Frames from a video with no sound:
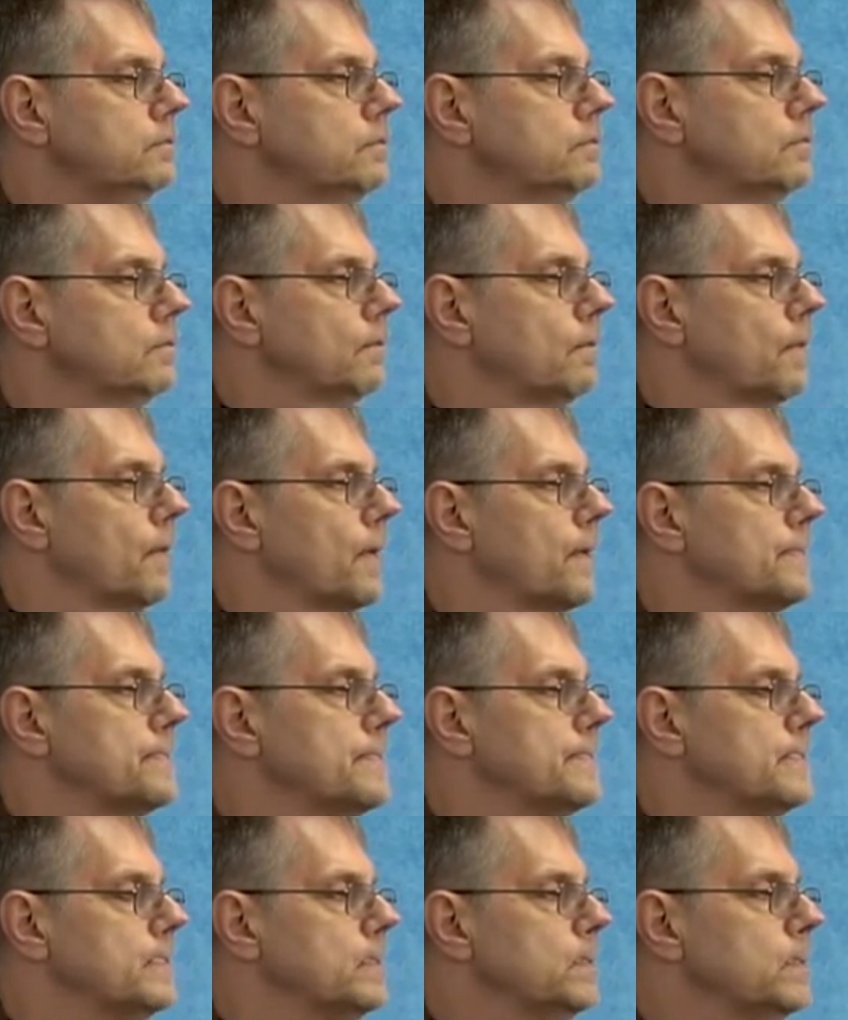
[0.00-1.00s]

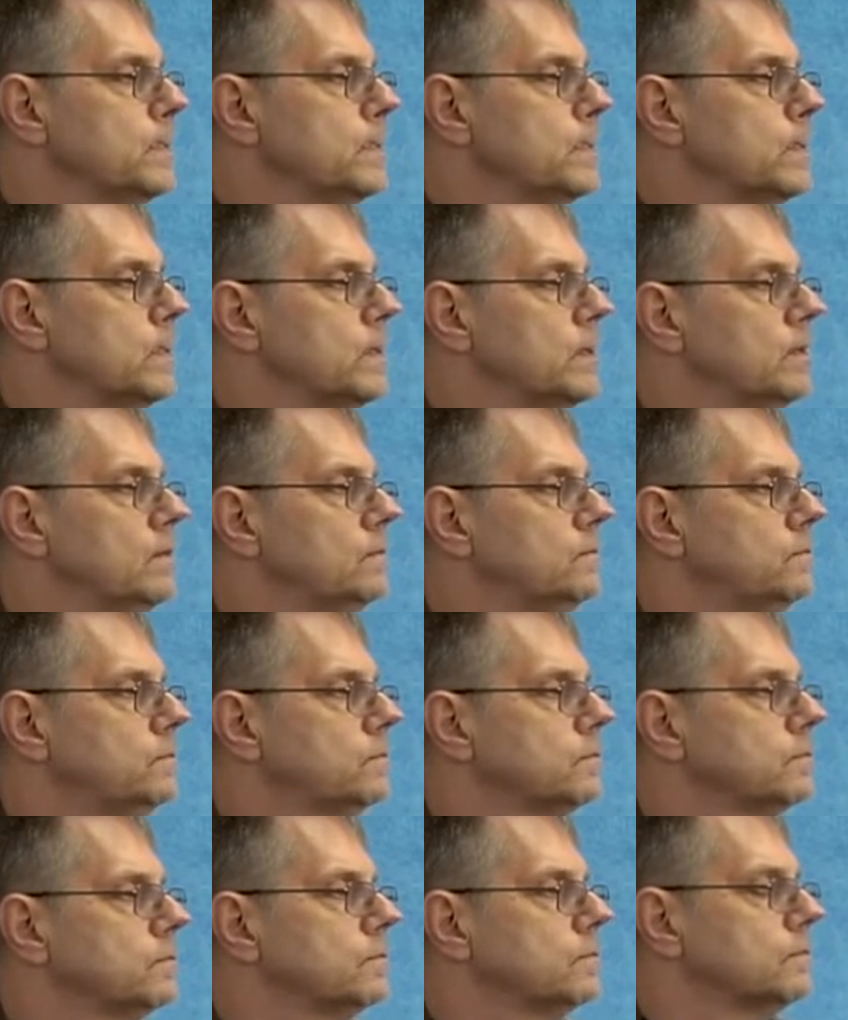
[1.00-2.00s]

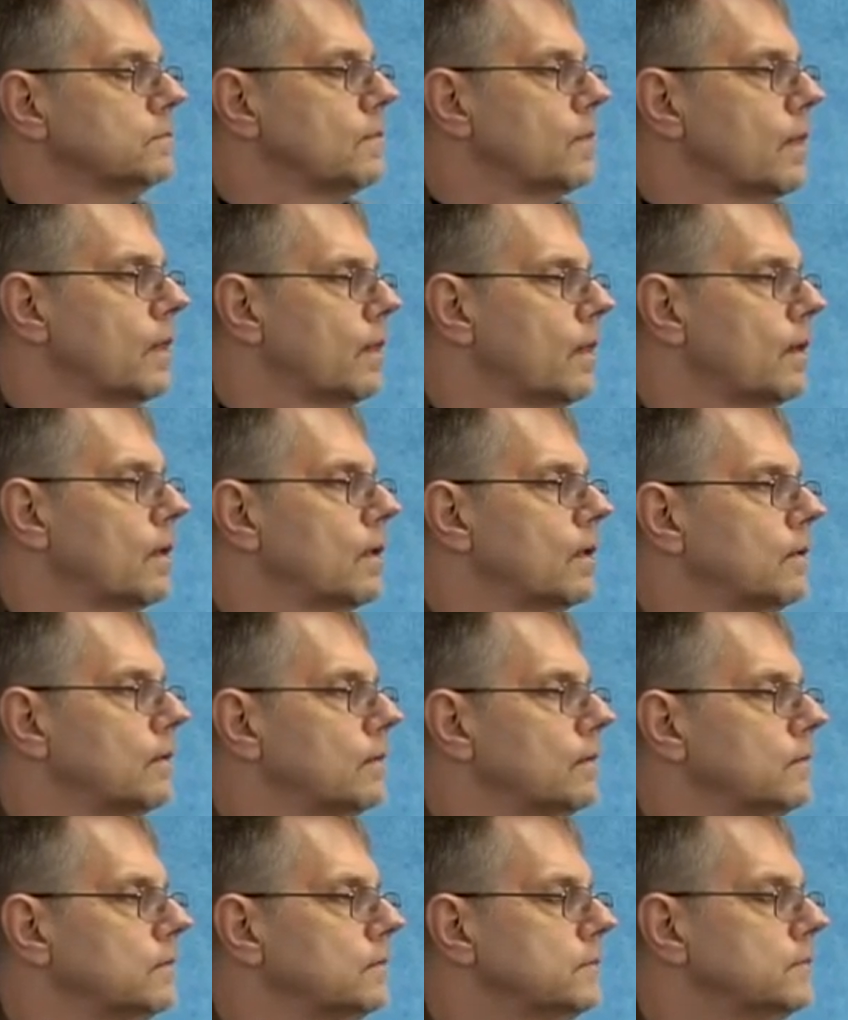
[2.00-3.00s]

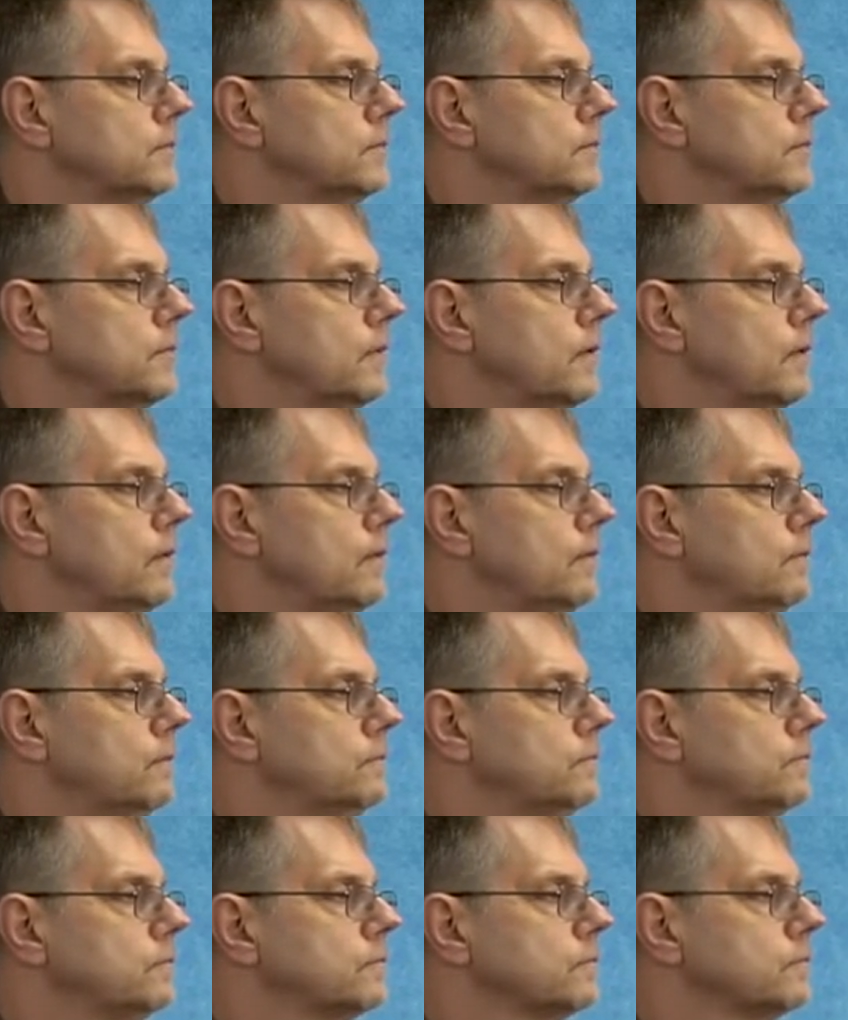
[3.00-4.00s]

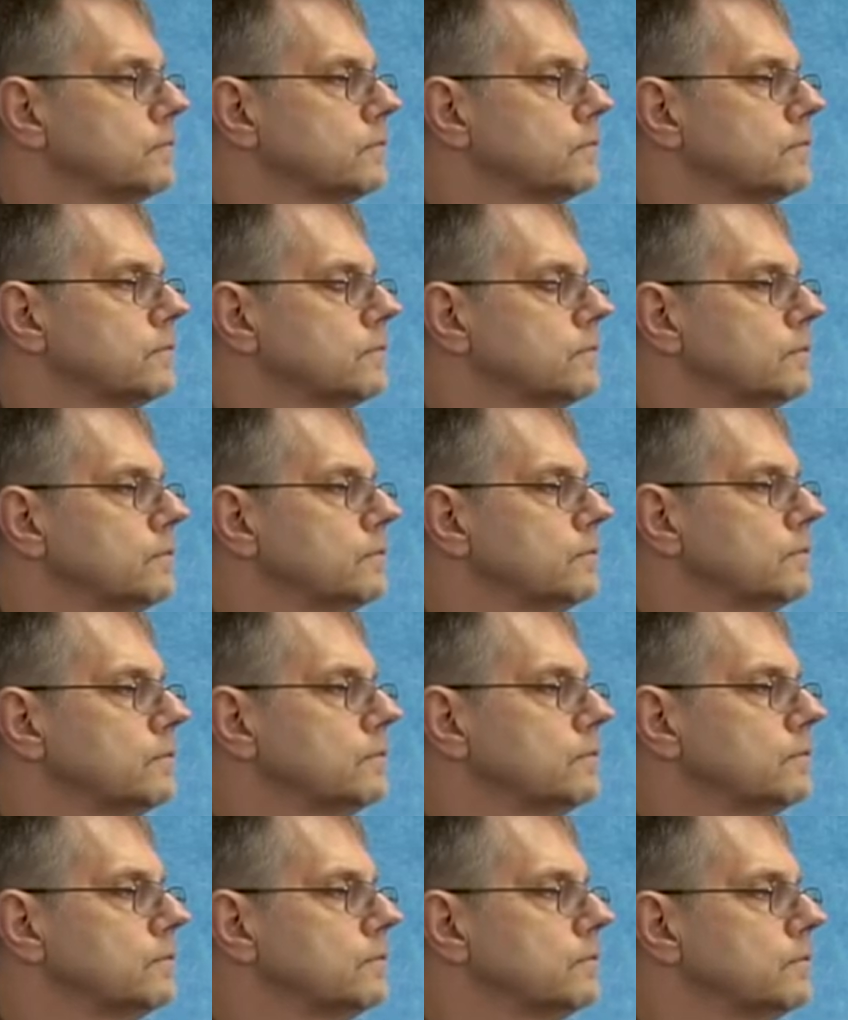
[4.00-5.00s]

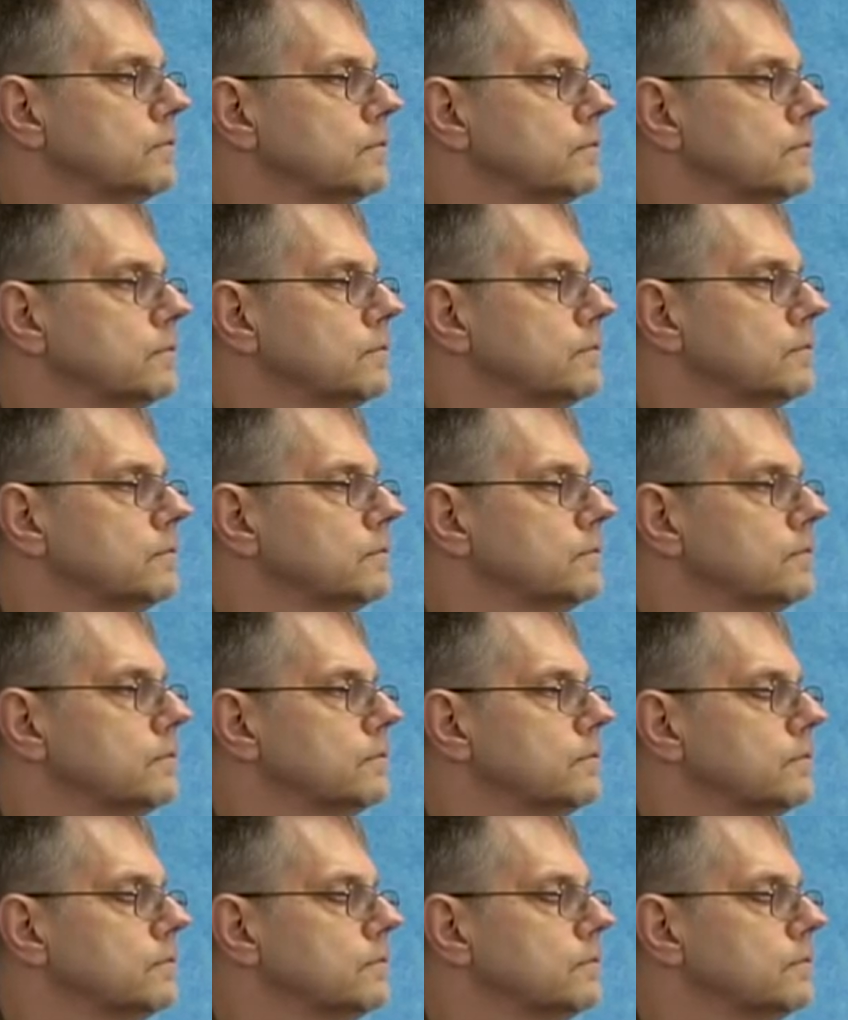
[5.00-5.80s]
[no speech]